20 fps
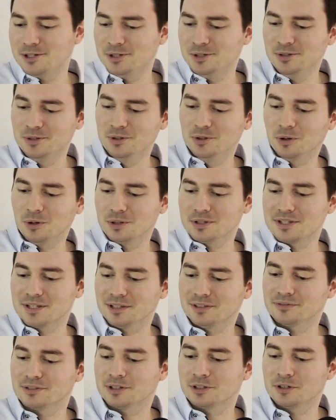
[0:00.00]
to Gold,
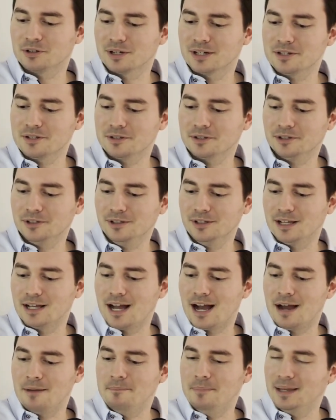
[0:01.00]
Silver, and Crystal,
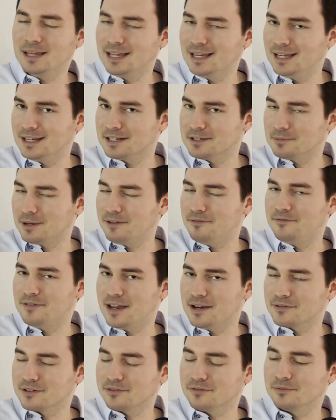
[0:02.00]
I'm picking it as my
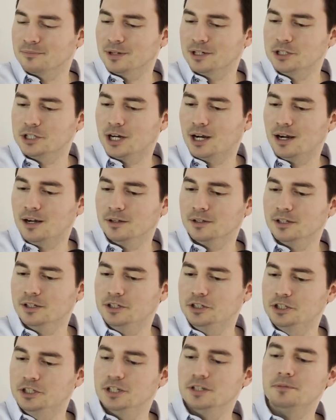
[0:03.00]
favorite from my
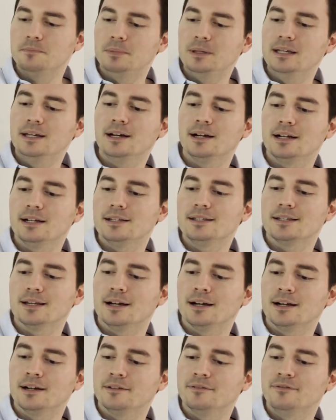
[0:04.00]
childhood just because
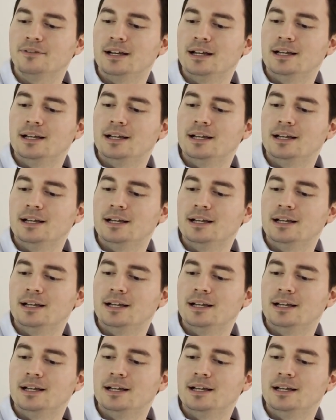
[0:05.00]
of,